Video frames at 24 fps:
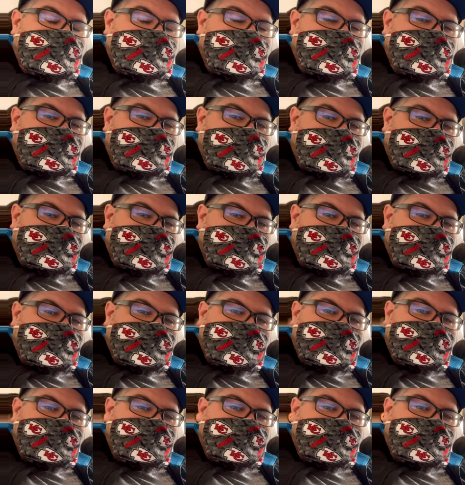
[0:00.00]
the bus is,
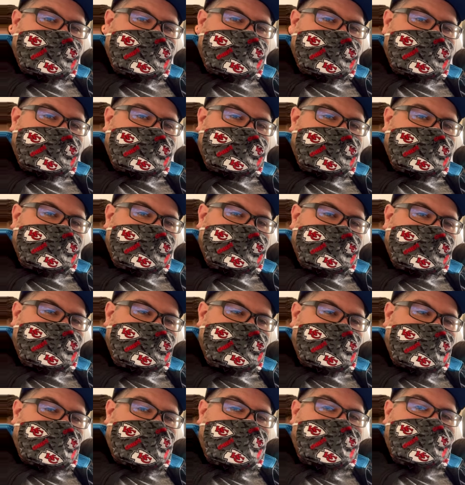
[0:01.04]
is
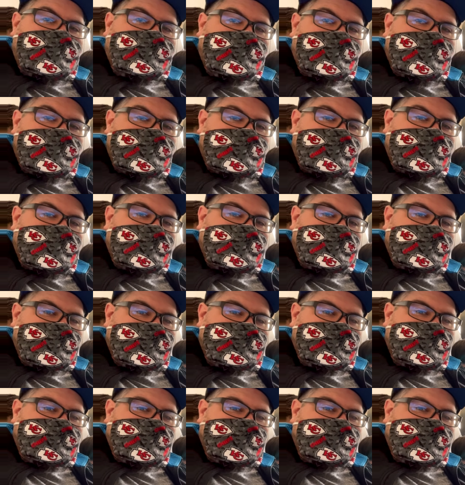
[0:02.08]
about halfway there.